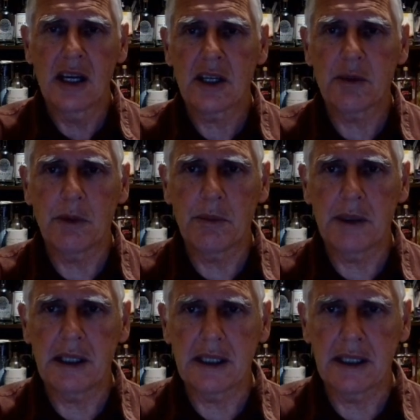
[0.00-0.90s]
could well
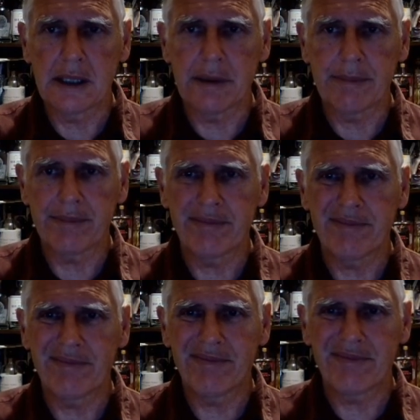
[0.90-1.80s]
be
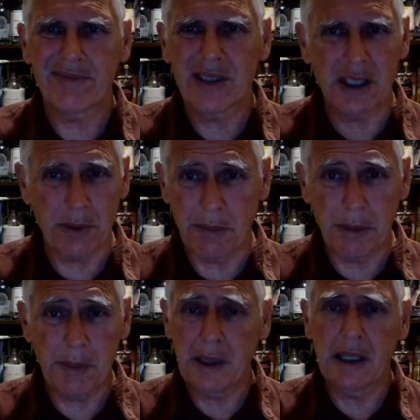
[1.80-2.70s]
Szechuan
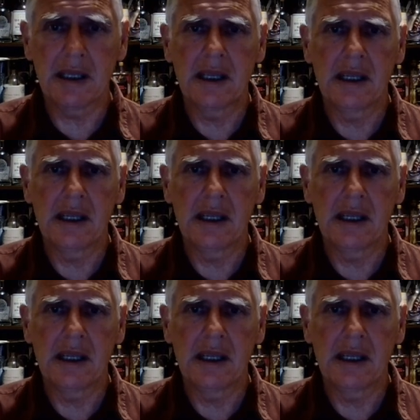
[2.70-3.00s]
pepper,